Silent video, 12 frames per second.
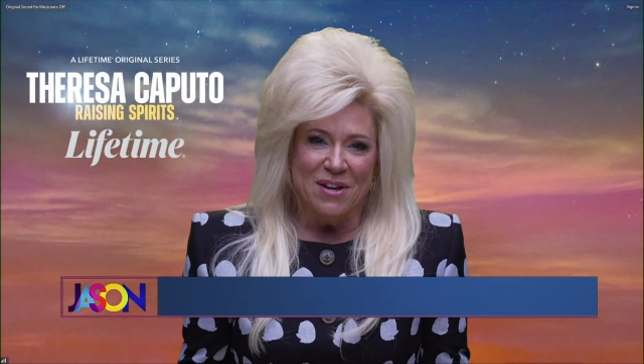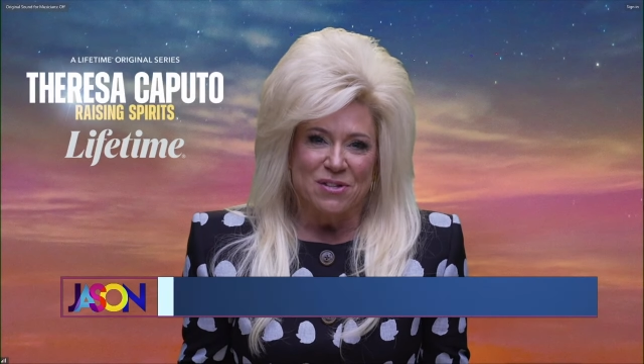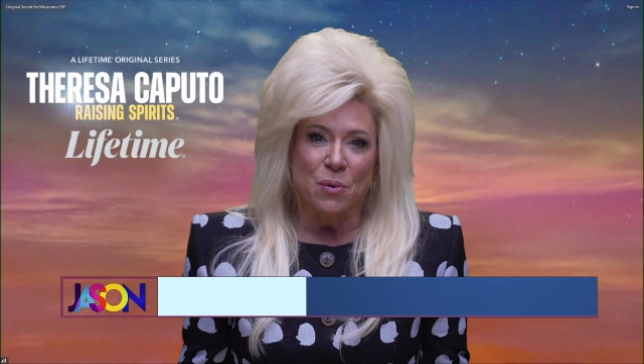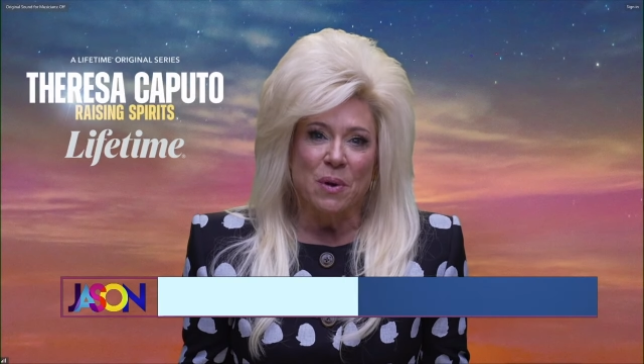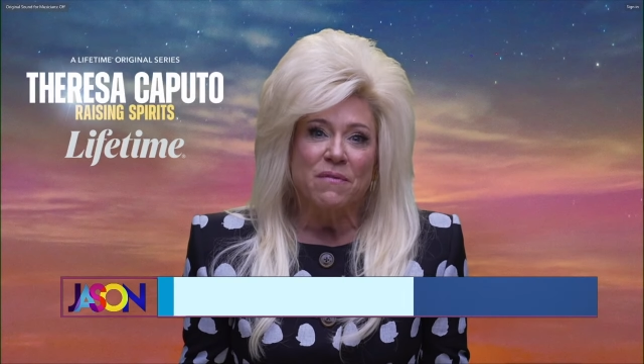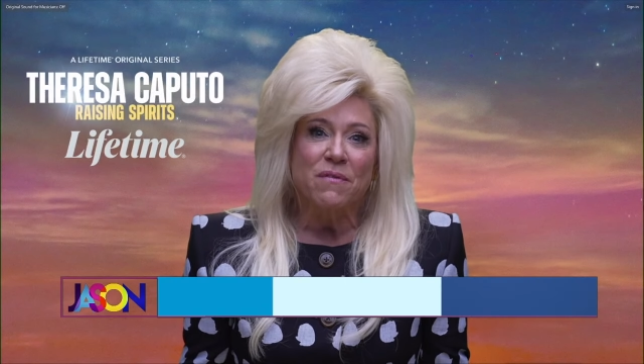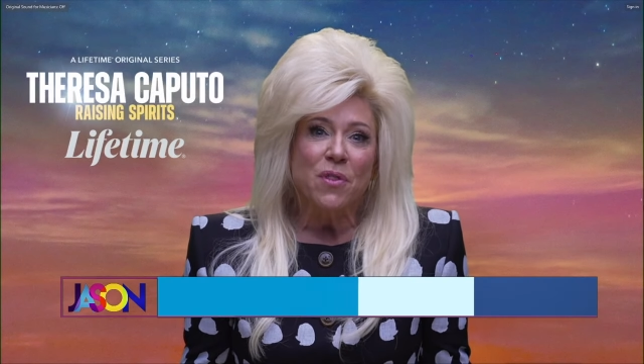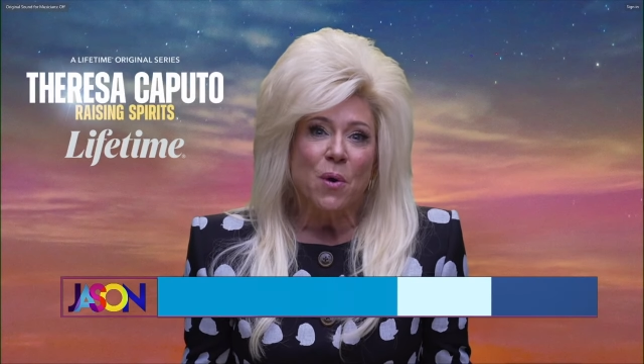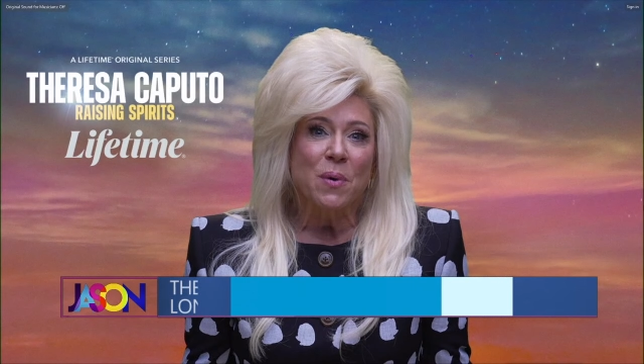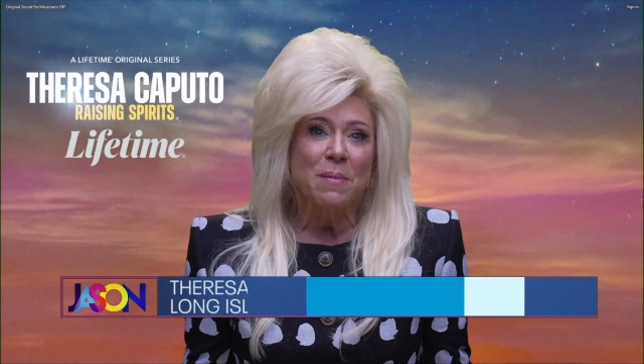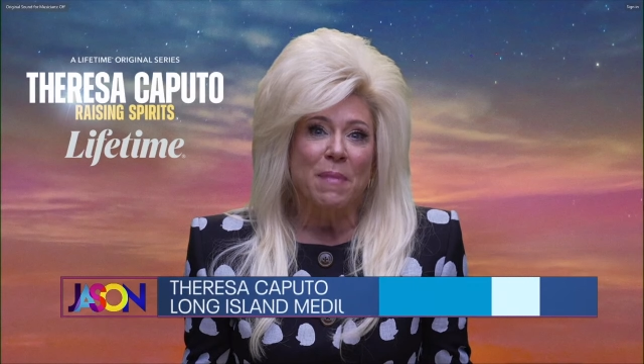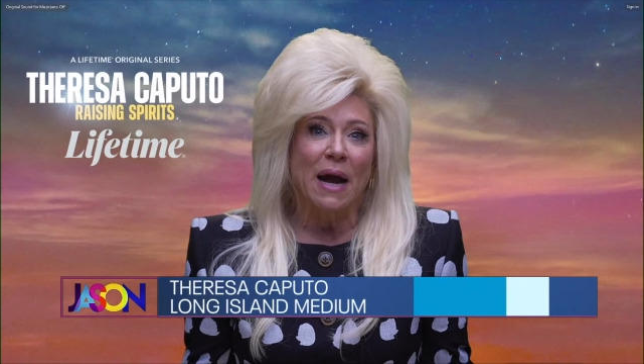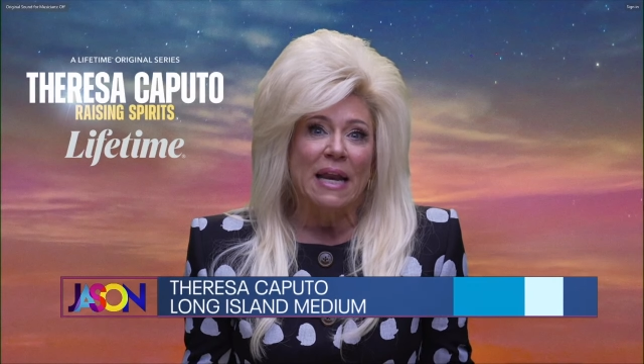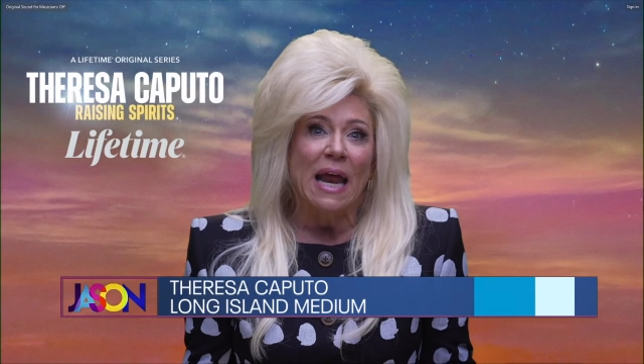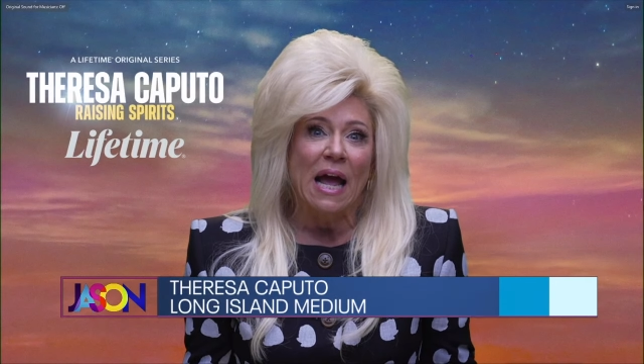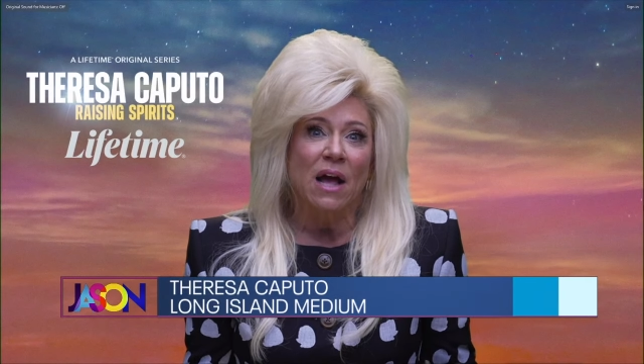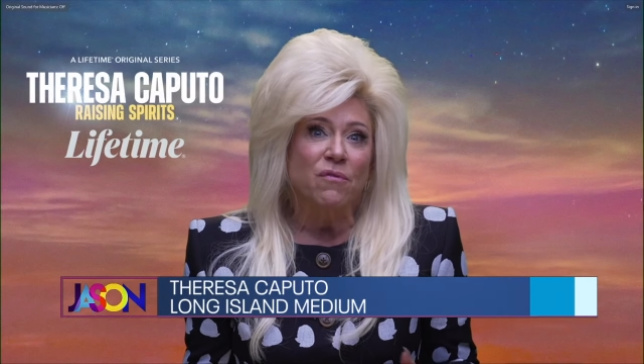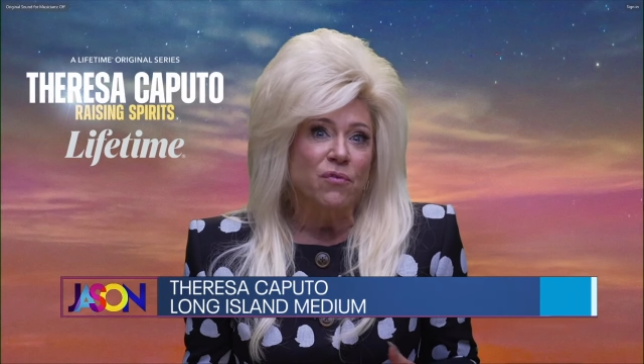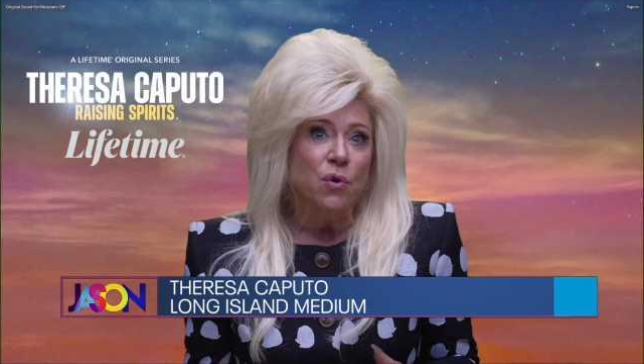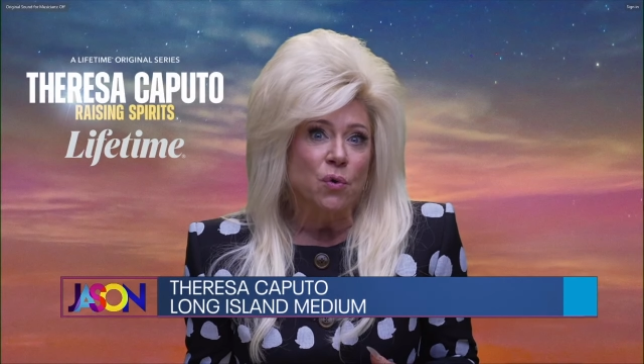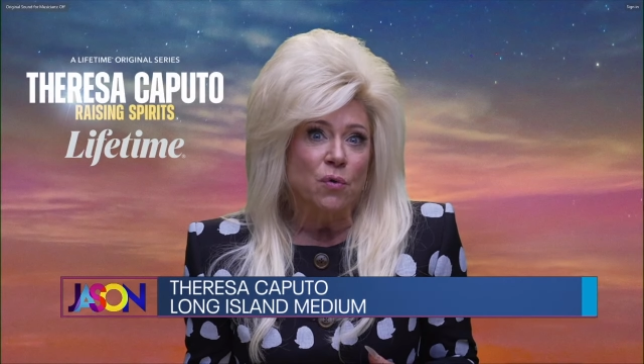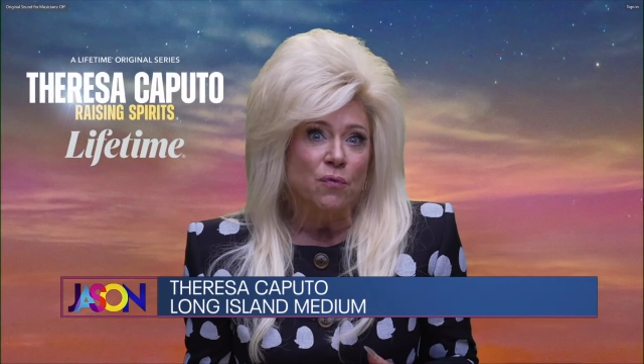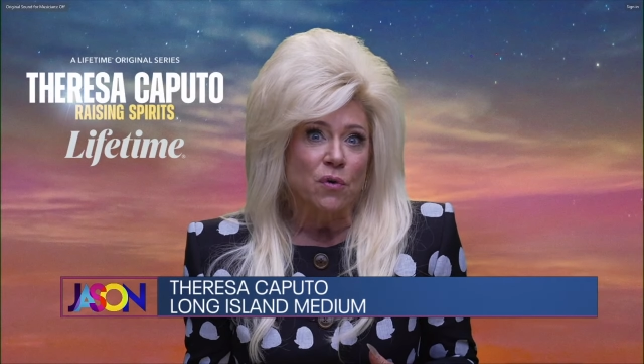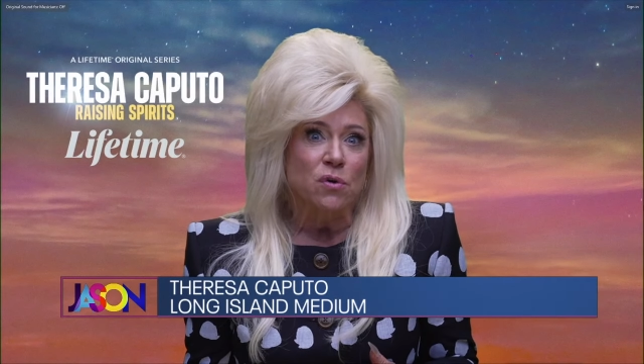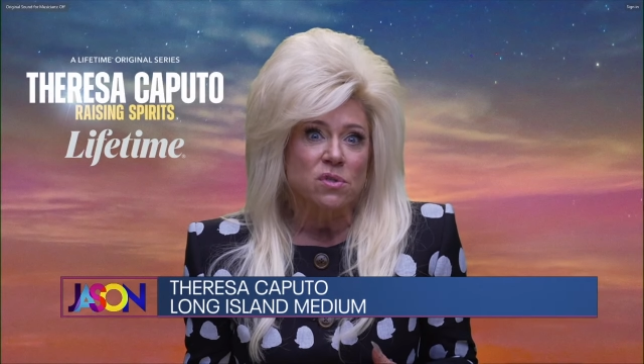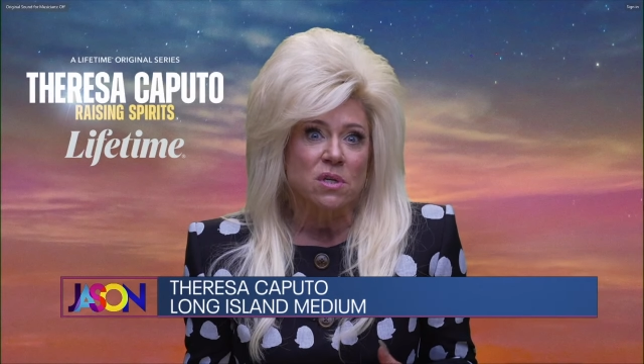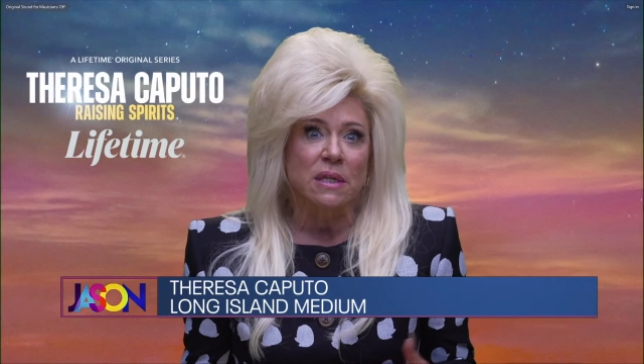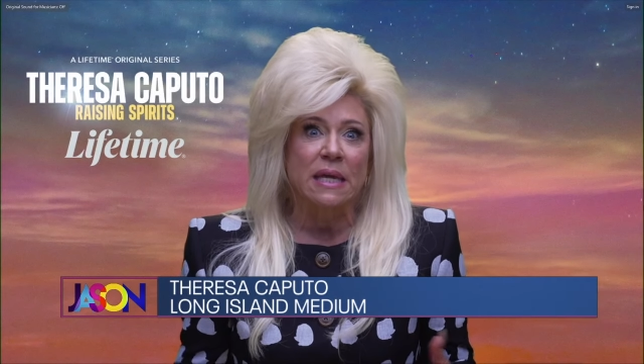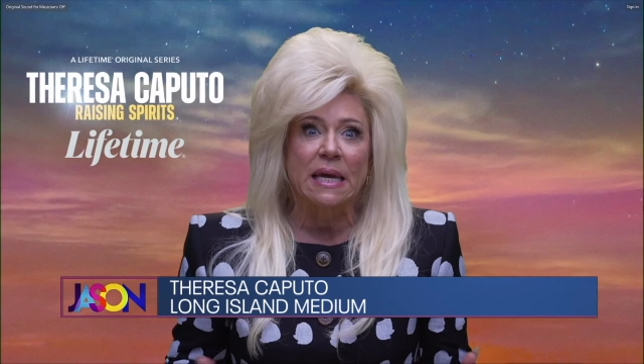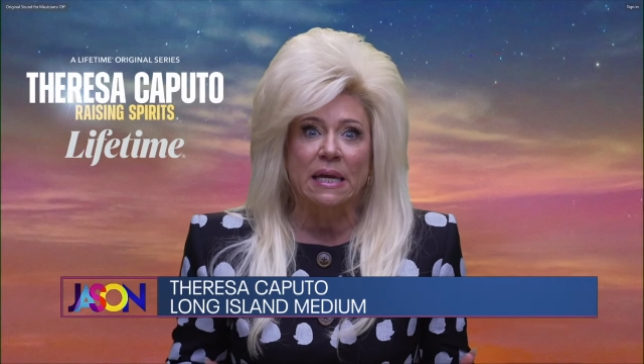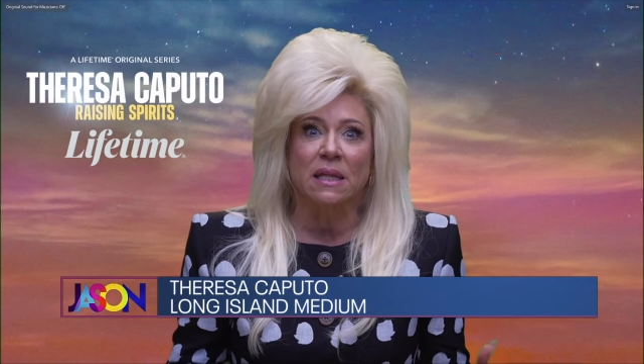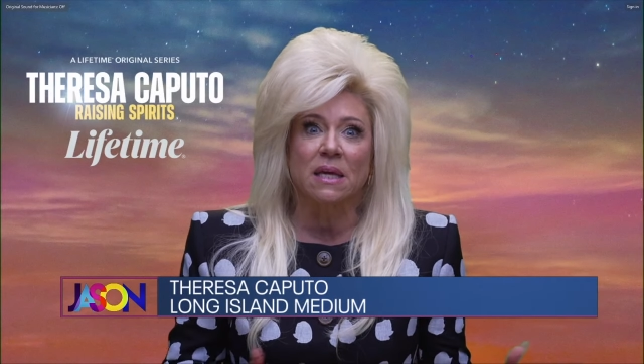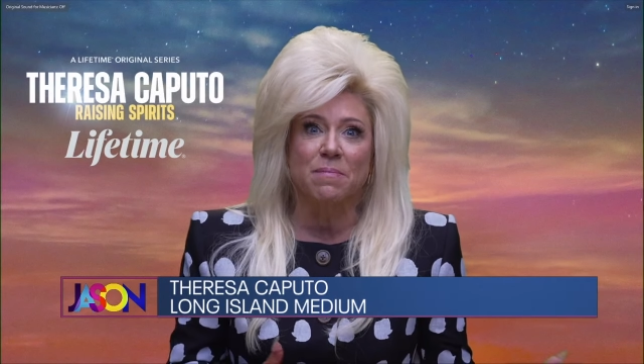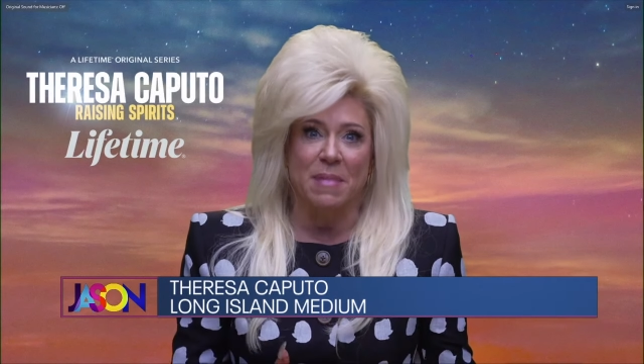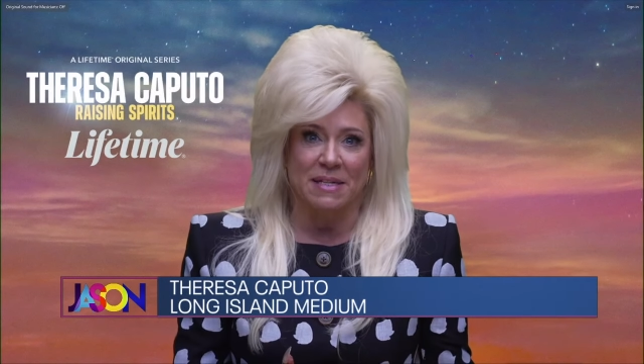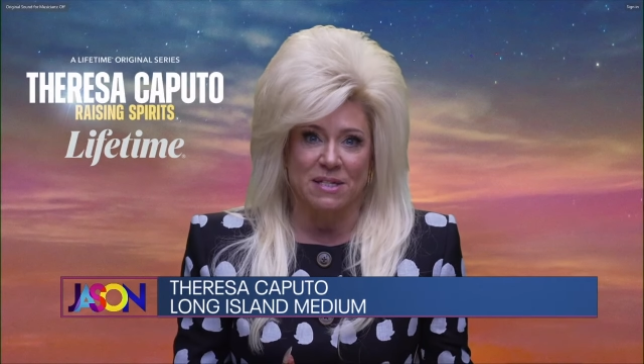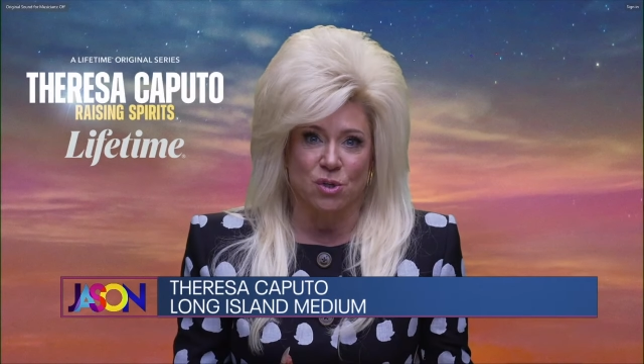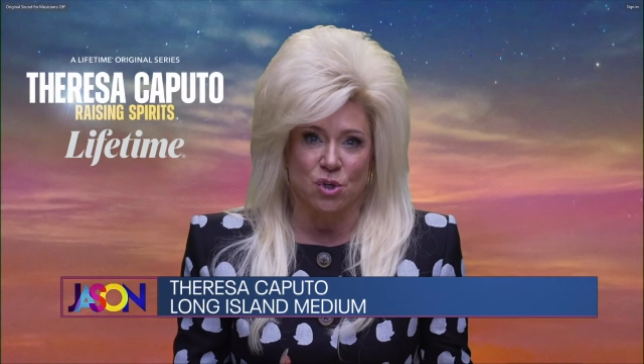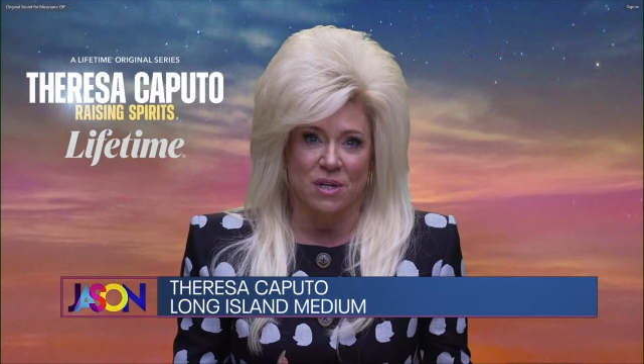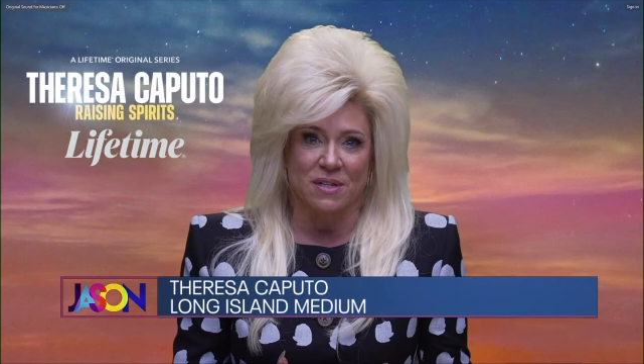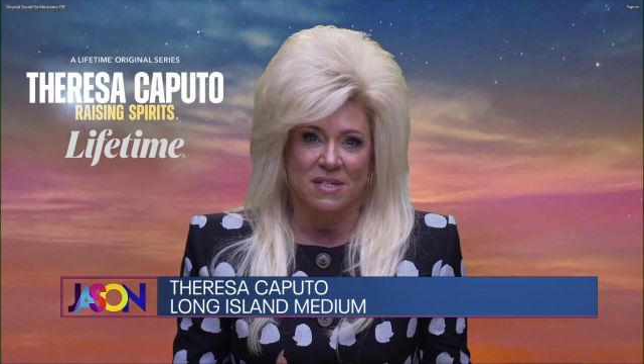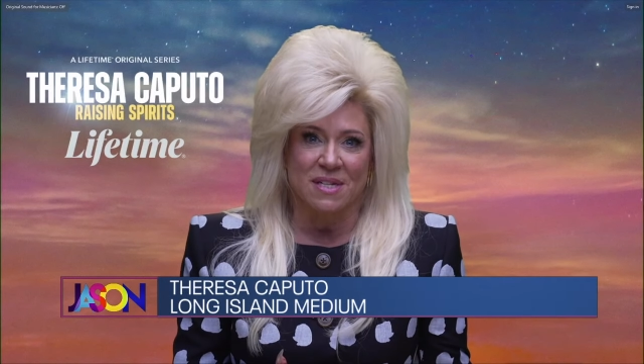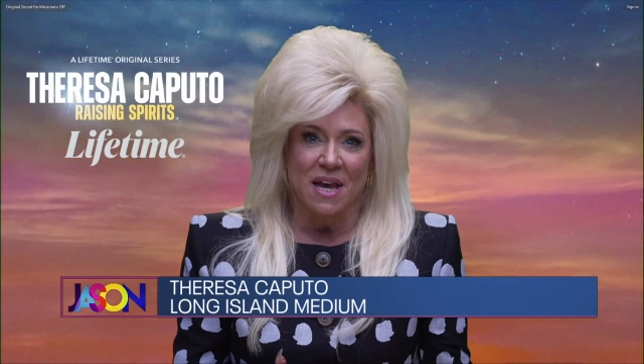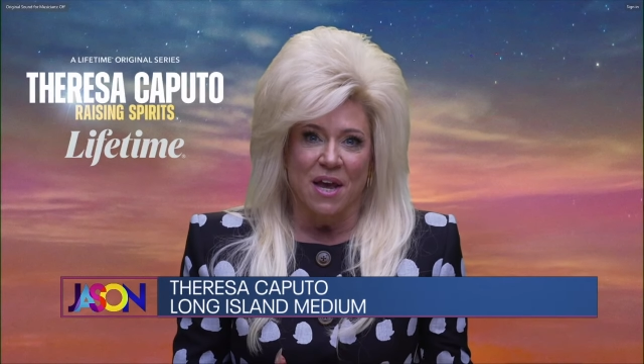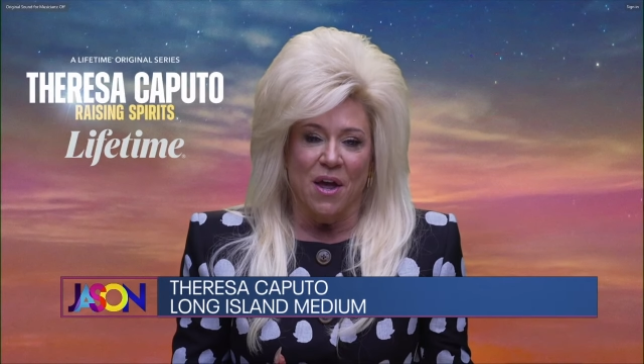So even though we might have universal healing messages,